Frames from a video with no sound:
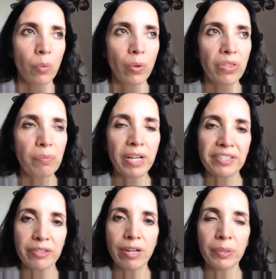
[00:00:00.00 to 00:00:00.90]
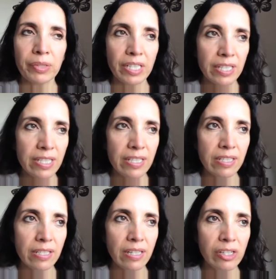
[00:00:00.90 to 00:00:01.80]
with my
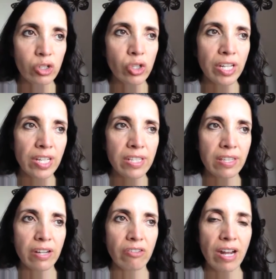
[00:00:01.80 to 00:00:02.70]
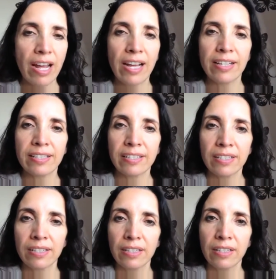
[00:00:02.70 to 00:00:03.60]
surroundings the trees, the
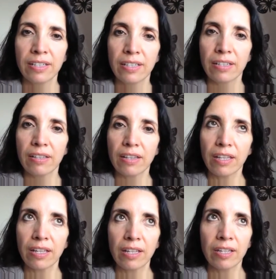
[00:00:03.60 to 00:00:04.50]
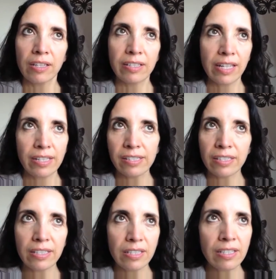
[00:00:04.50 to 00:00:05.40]
grass, the
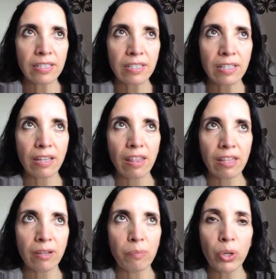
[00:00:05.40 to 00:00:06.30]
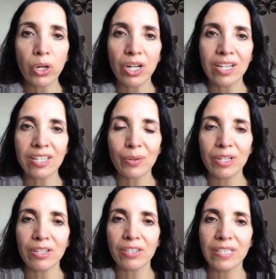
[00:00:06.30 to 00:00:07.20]
daisies, the birds. There
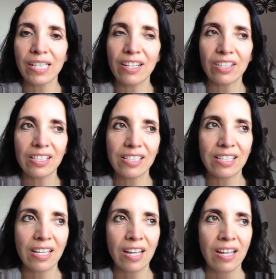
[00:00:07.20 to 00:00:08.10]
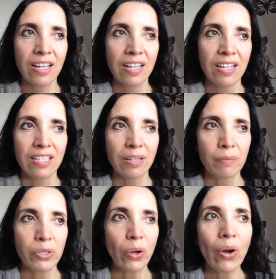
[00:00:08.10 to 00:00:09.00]
was lots of seagulls,
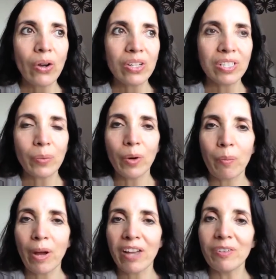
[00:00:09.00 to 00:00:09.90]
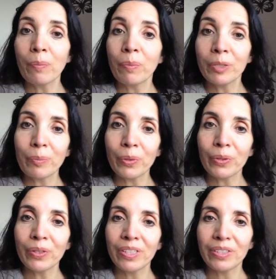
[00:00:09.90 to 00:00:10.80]
some dogs that walked by, even
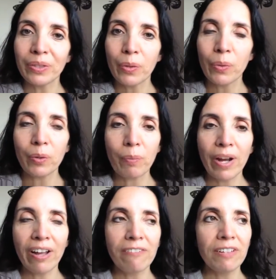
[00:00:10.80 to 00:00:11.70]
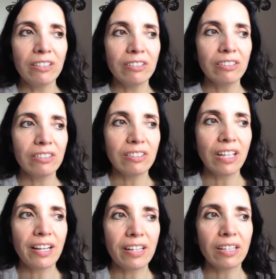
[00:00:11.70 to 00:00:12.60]
people who walked by. I felt
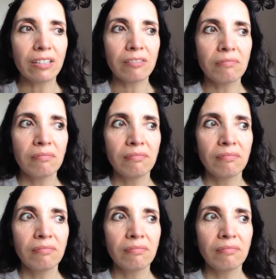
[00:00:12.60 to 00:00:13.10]
like a